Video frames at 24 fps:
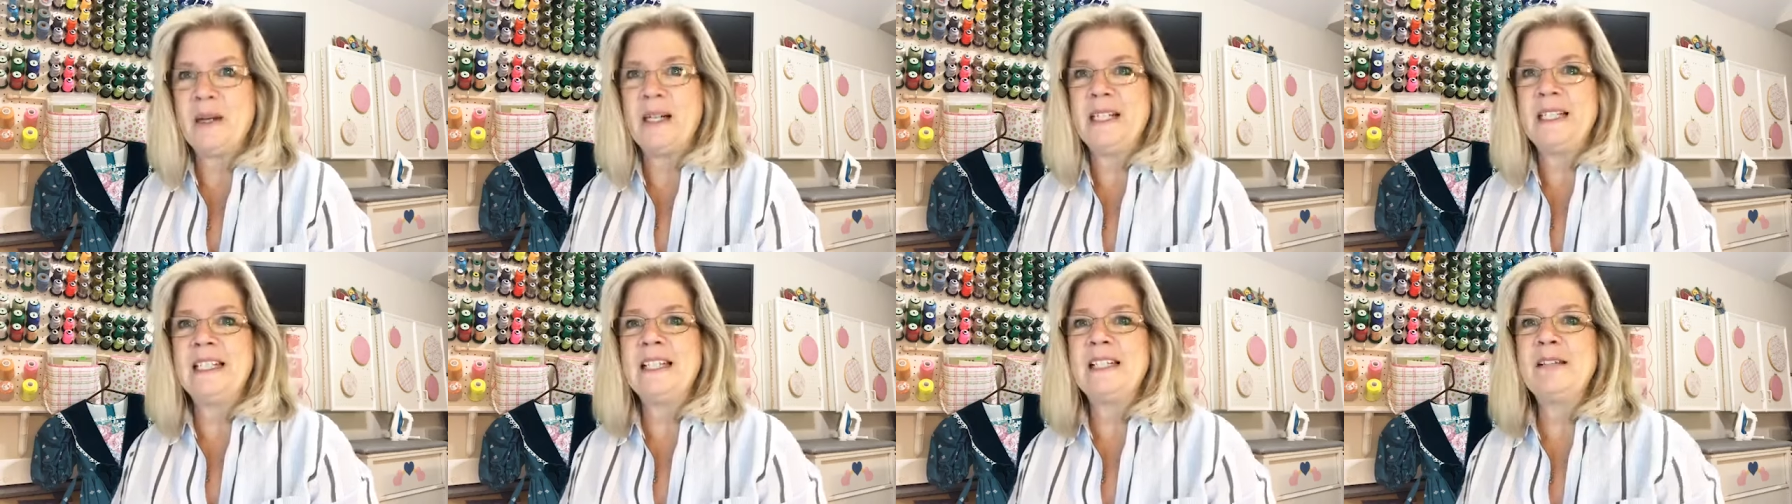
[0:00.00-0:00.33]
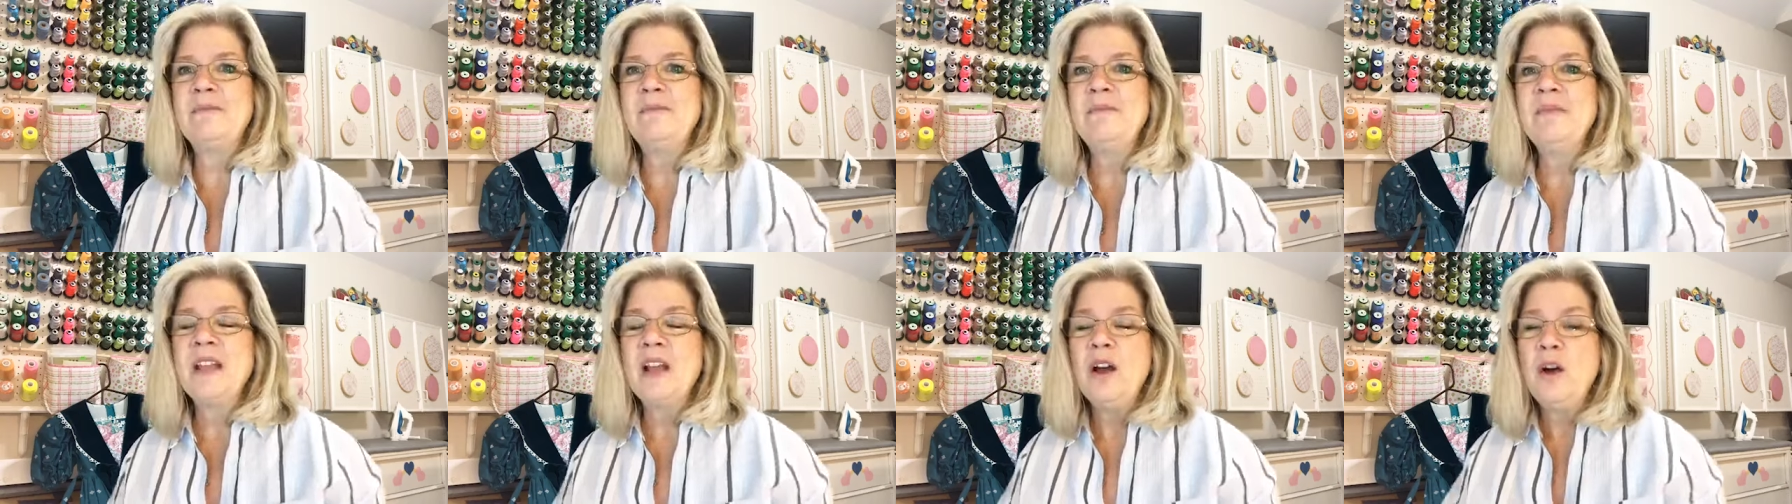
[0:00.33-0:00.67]

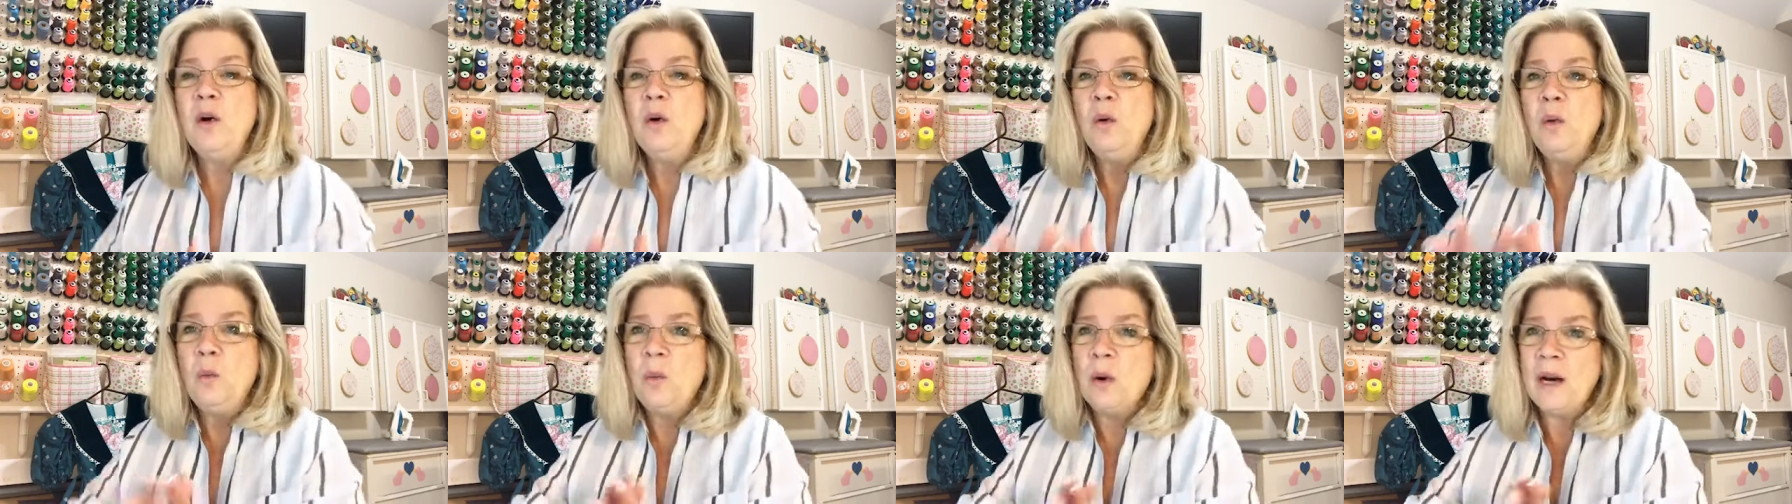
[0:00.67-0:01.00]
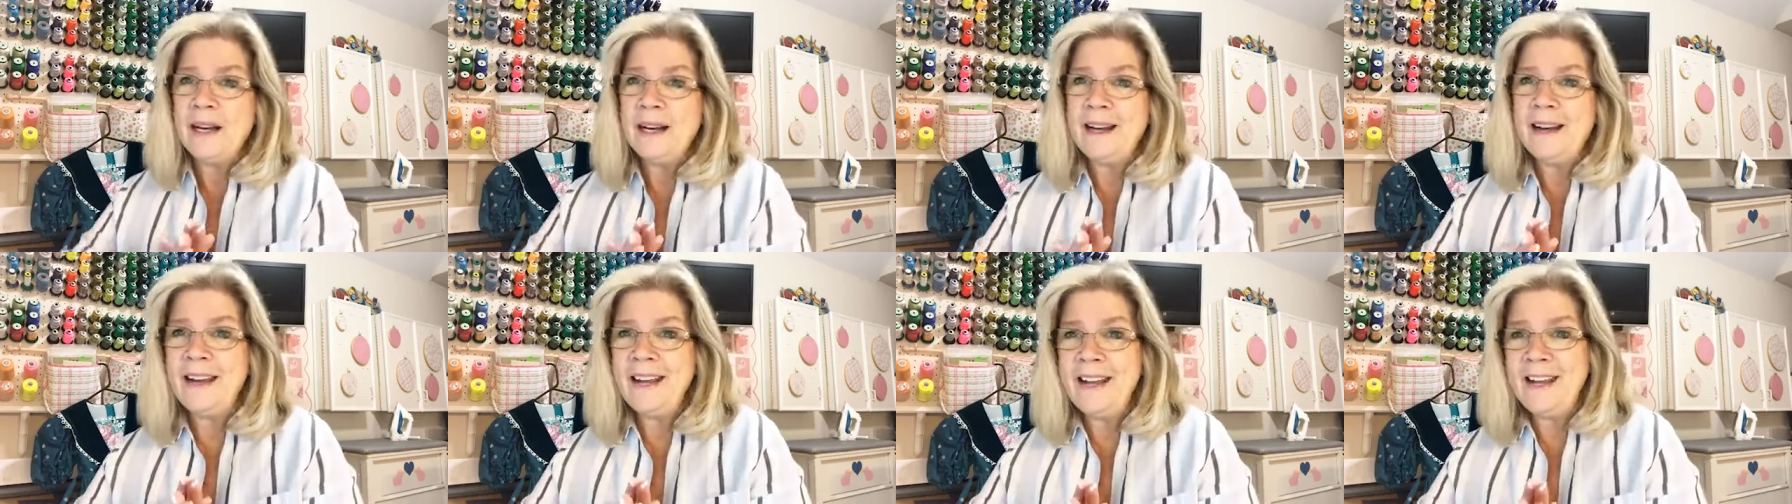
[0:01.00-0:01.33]
ones.
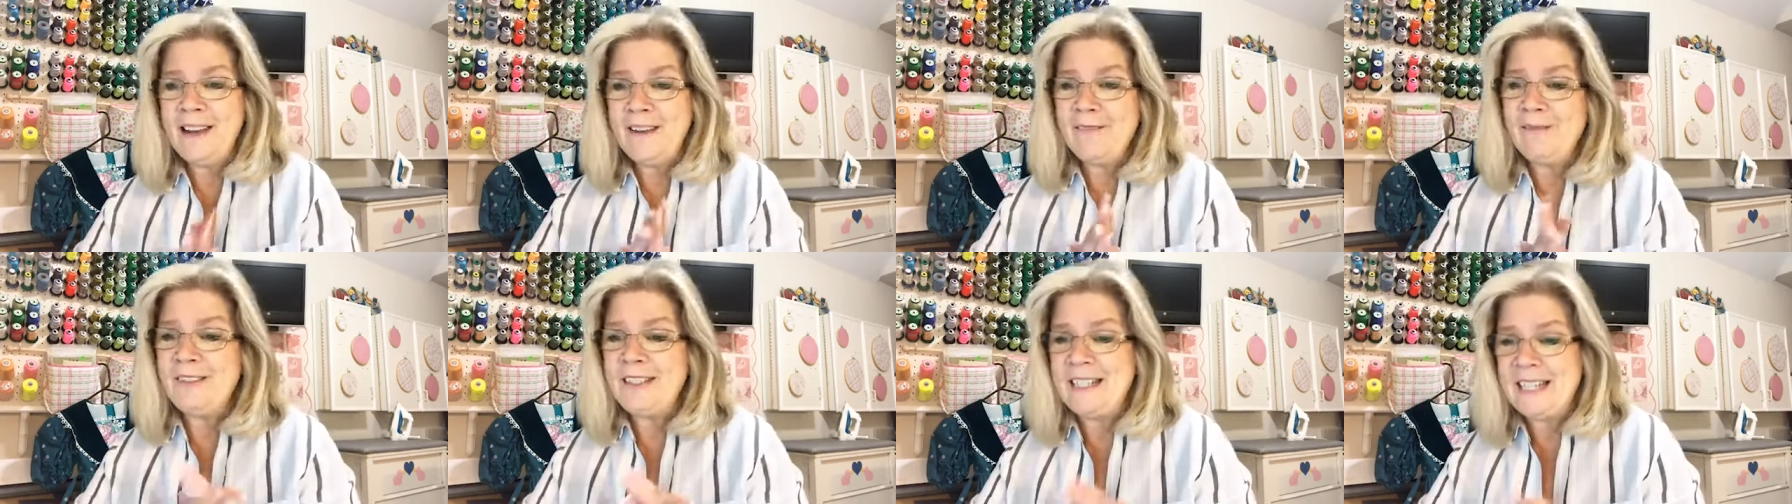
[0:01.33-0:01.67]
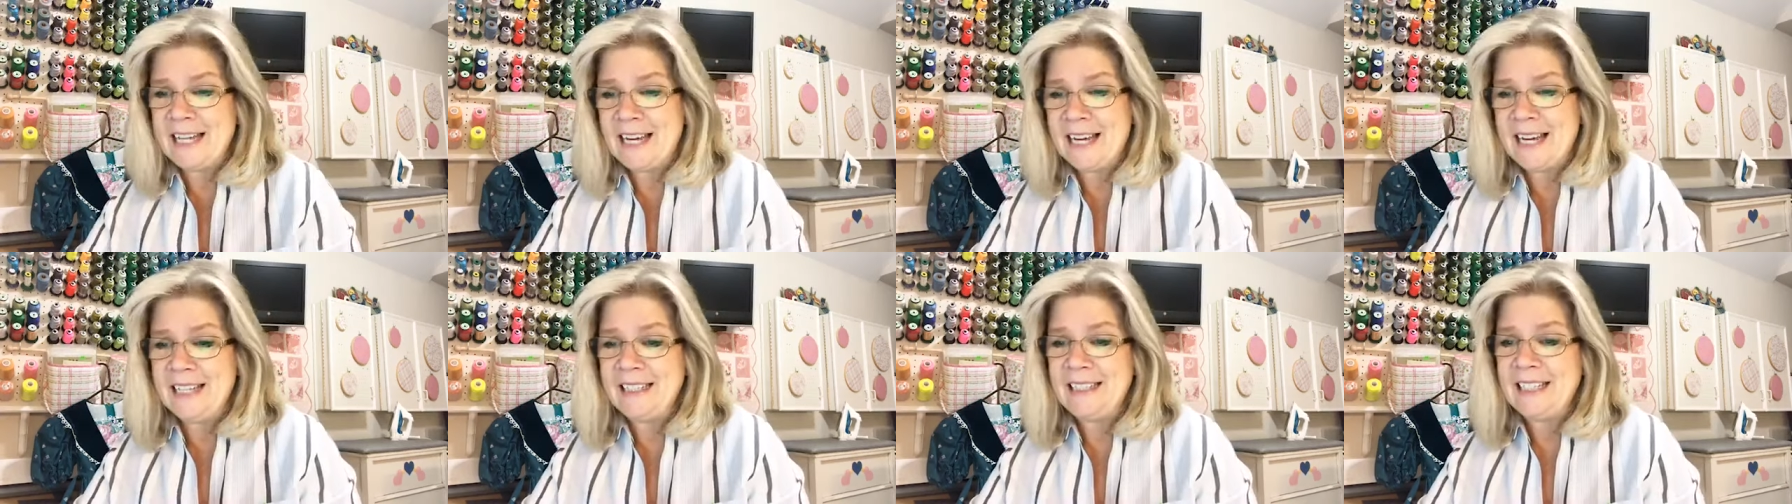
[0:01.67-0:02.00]
What I have
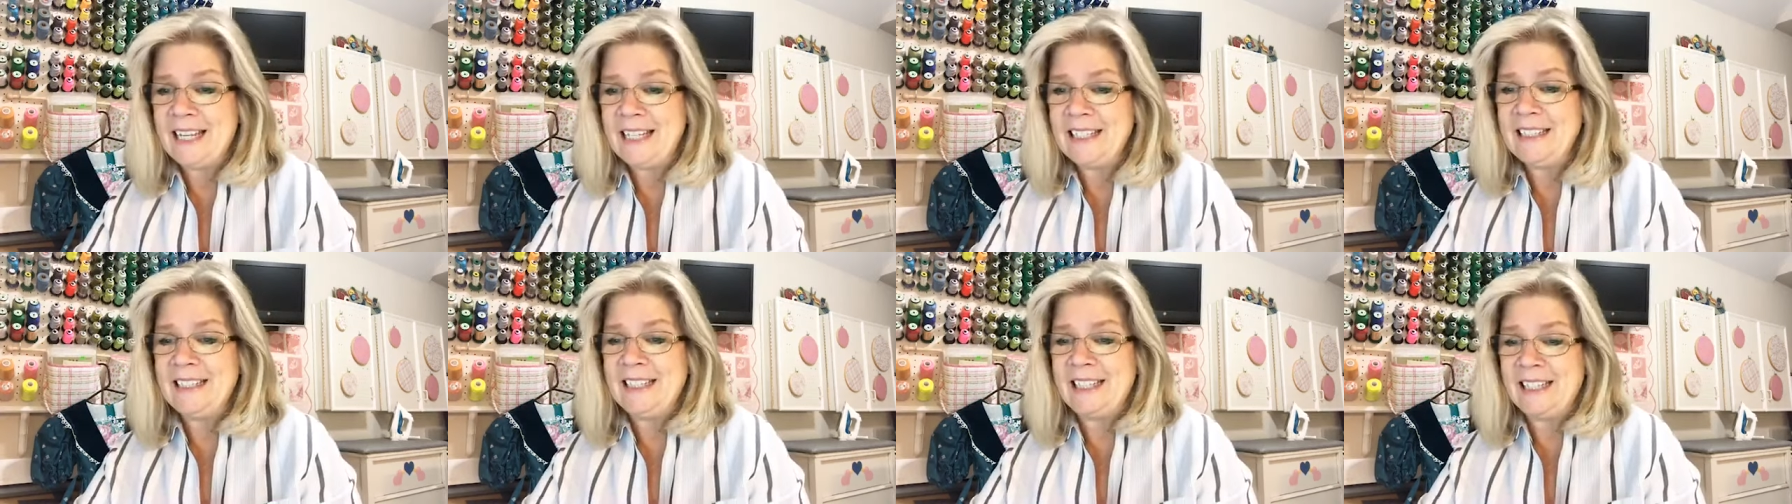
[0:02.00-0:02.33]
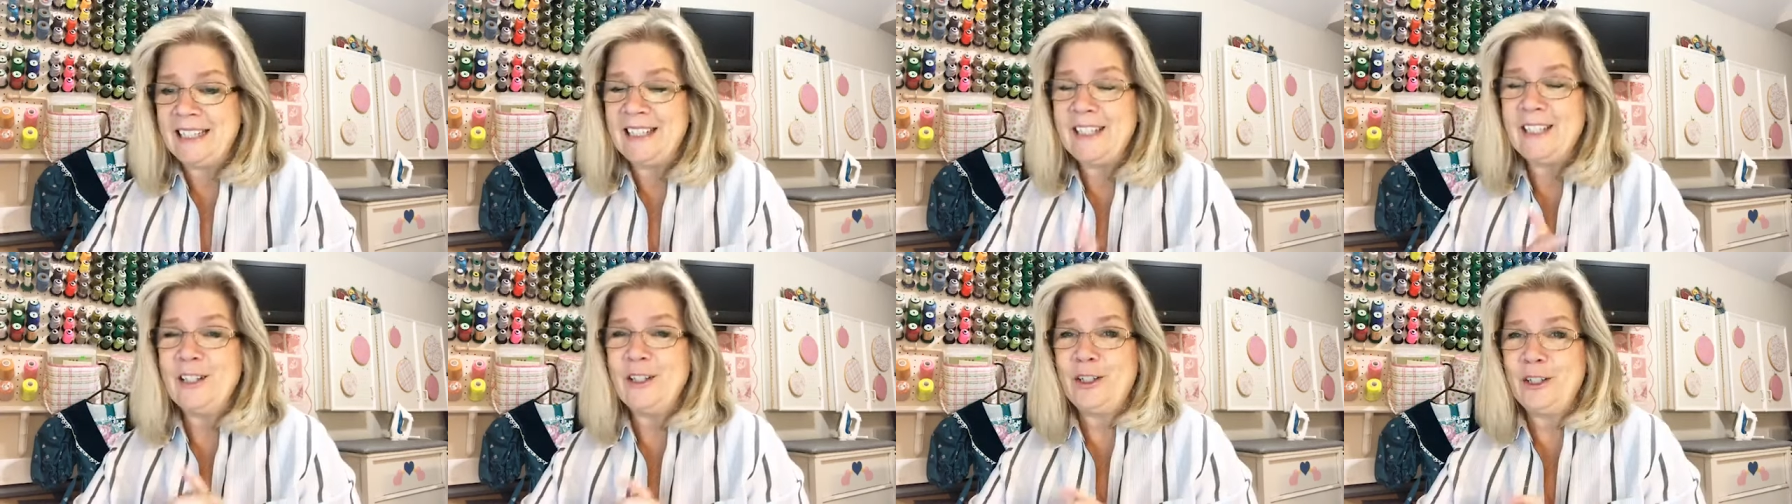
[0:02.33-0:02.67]
done, that,
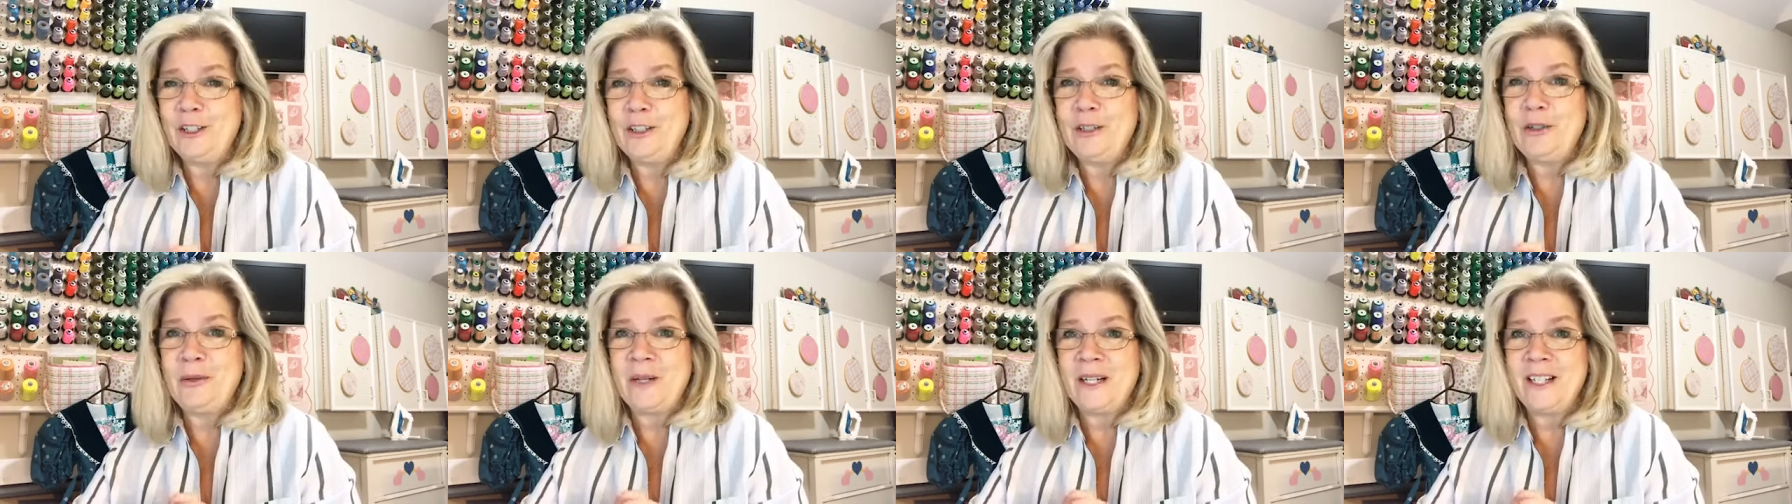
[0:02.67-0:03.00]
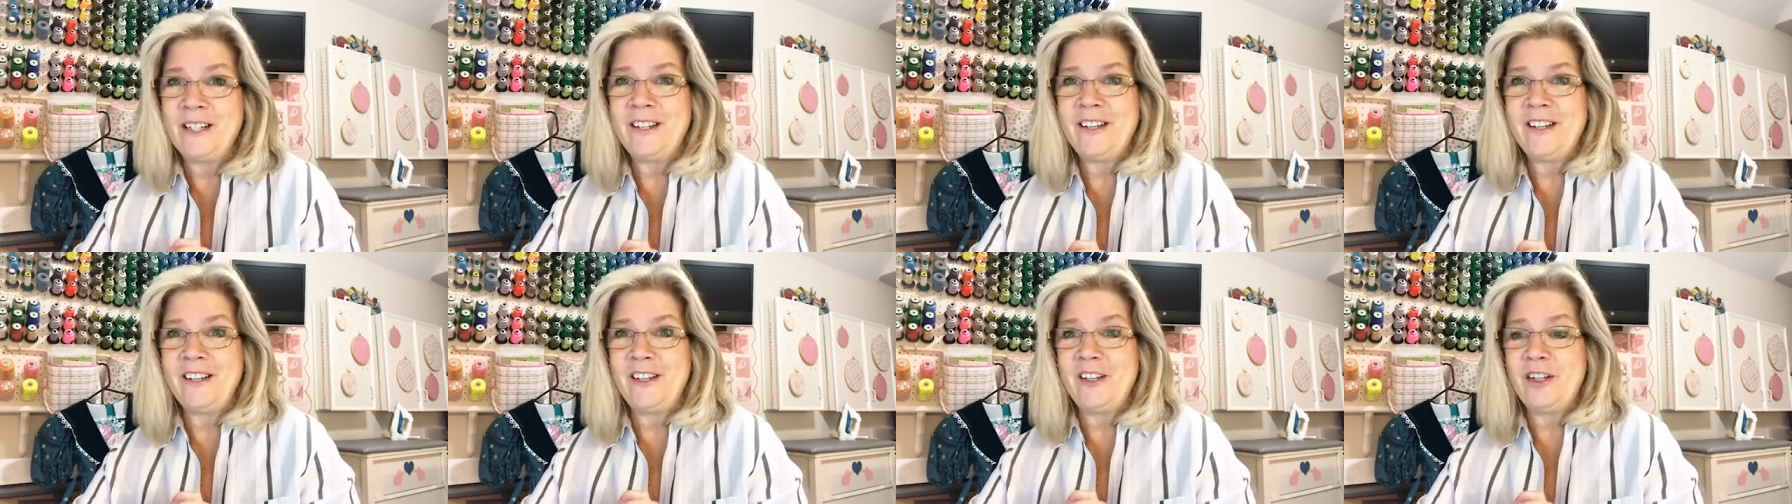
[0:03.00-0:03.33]
that's a good
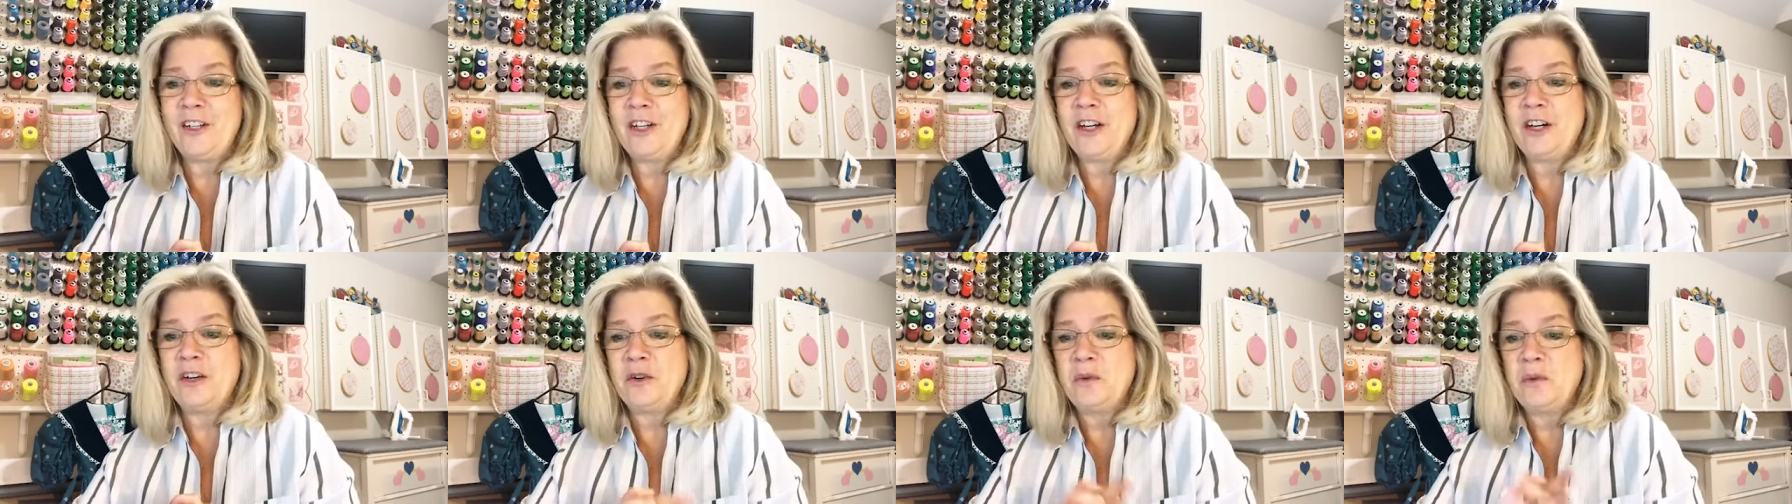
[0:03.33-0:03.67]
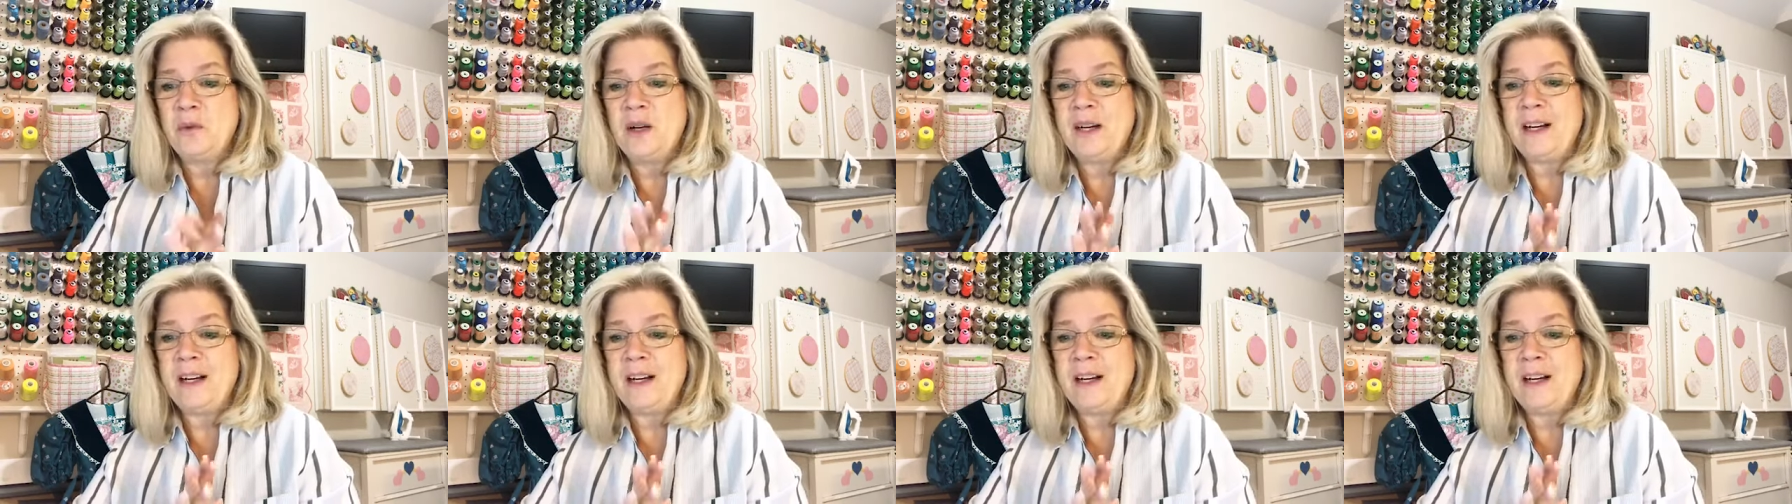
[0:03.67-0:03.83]
question, Sharon.